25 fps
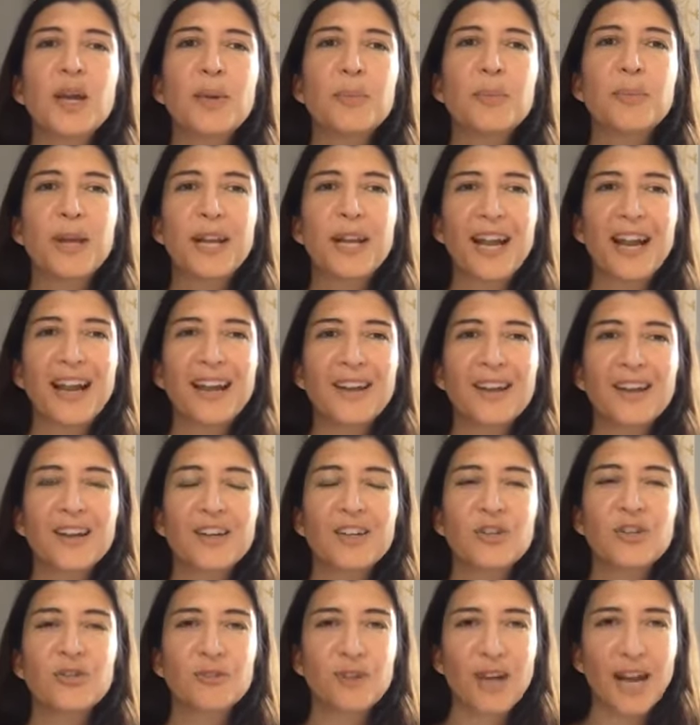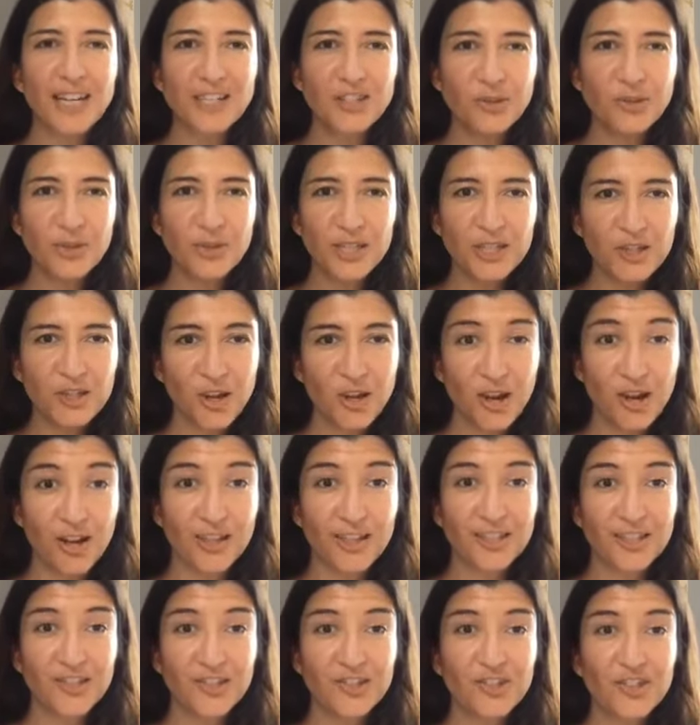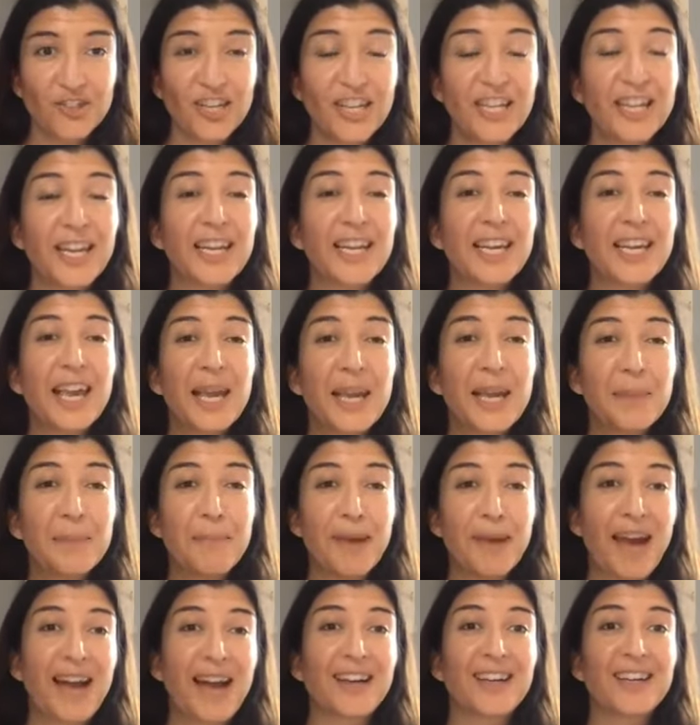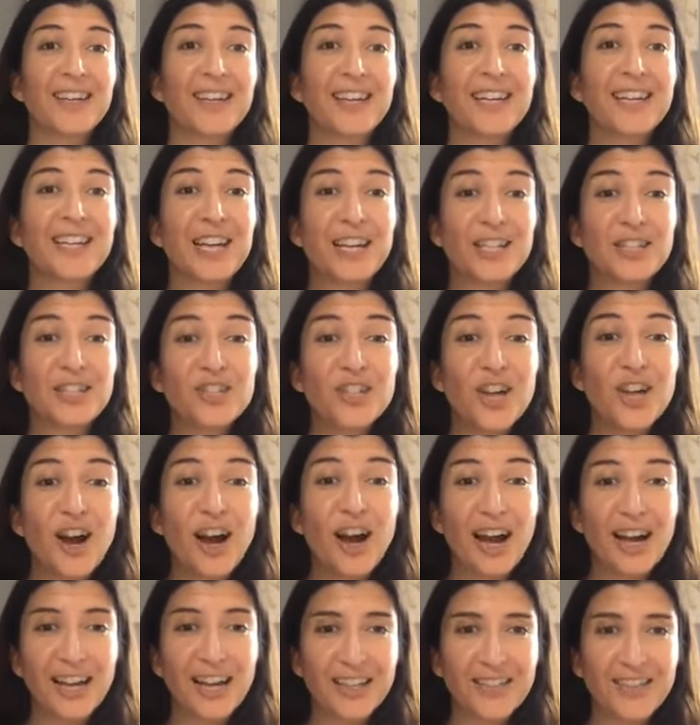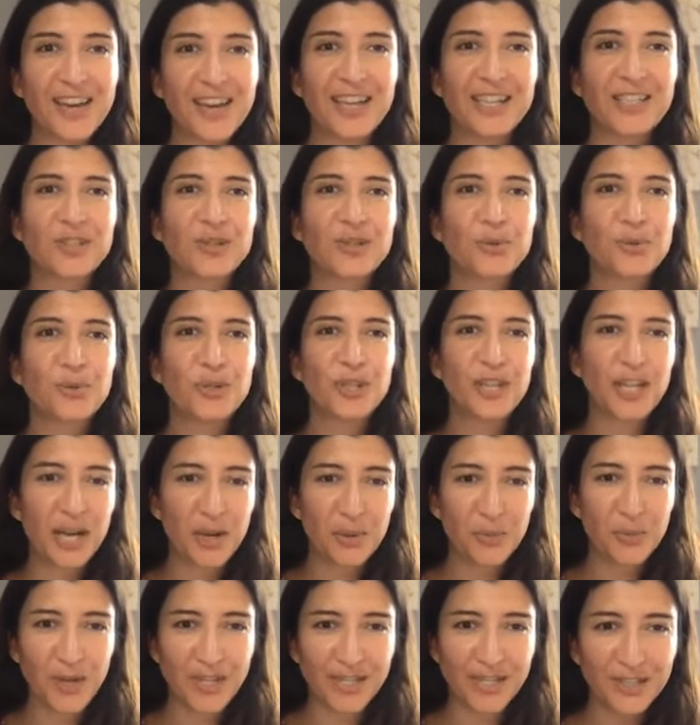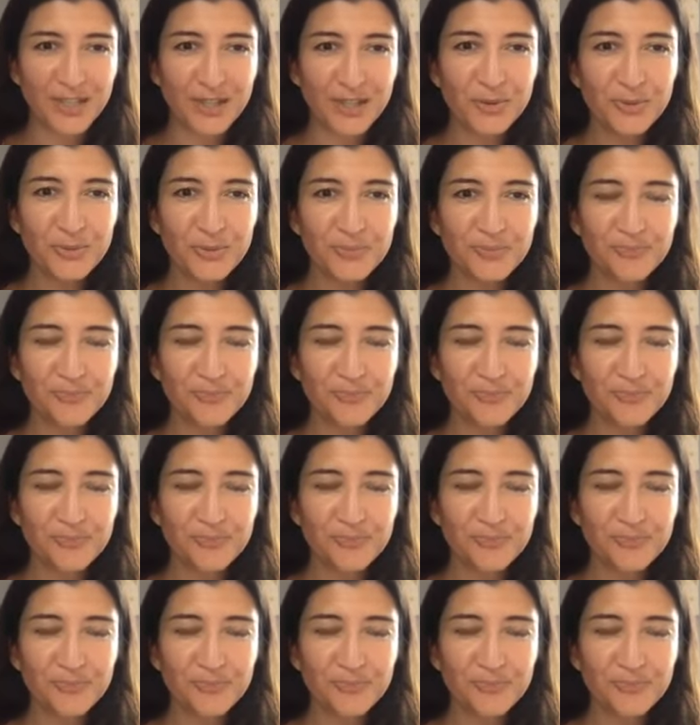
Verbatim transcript: But I graduated college and I came back and I taught at the high school that I went to.